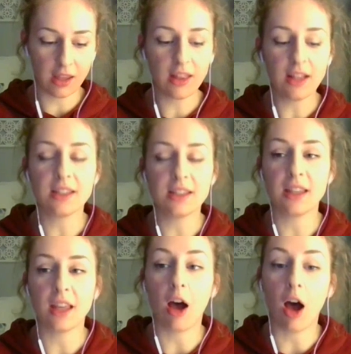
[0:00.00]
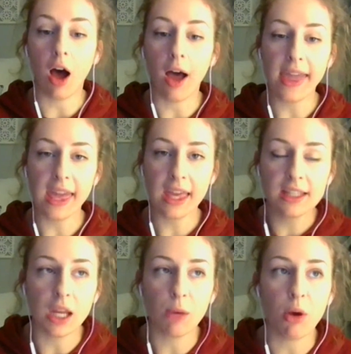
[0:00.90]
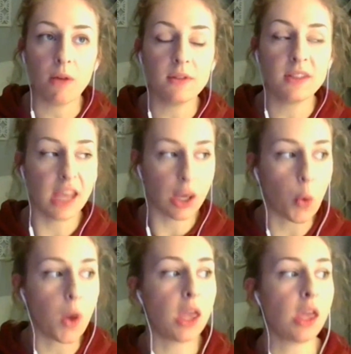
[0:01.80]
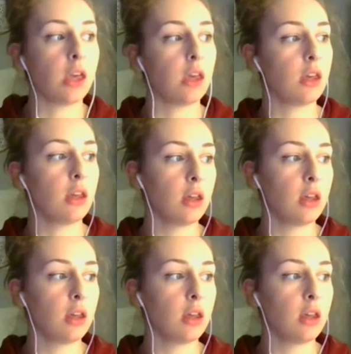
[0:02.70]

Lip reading: I think that's the antonym of segueing.